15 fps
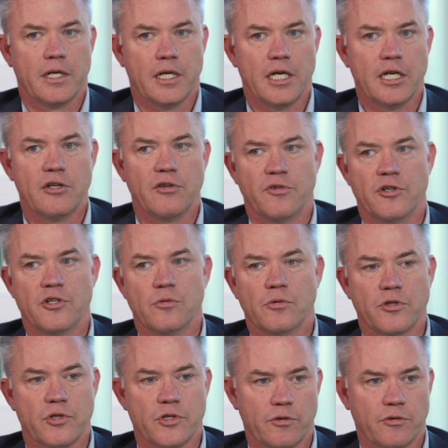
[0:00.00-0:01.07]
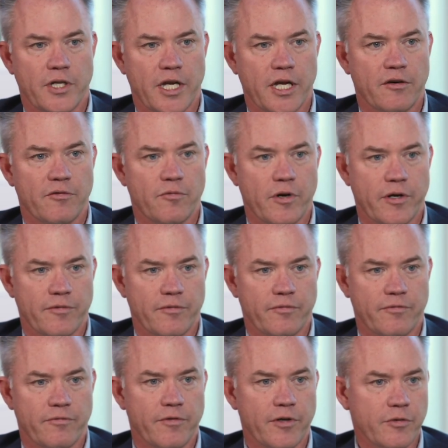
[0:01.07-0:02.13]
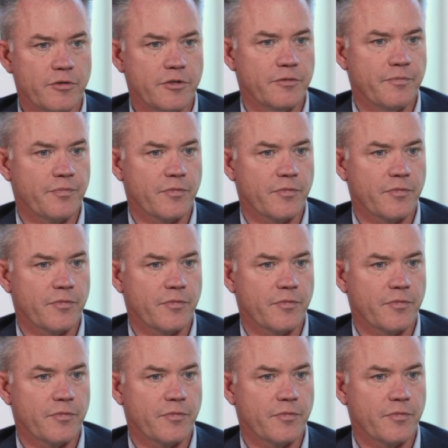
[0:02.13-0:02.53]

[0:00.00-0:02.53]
individuals only have one vote,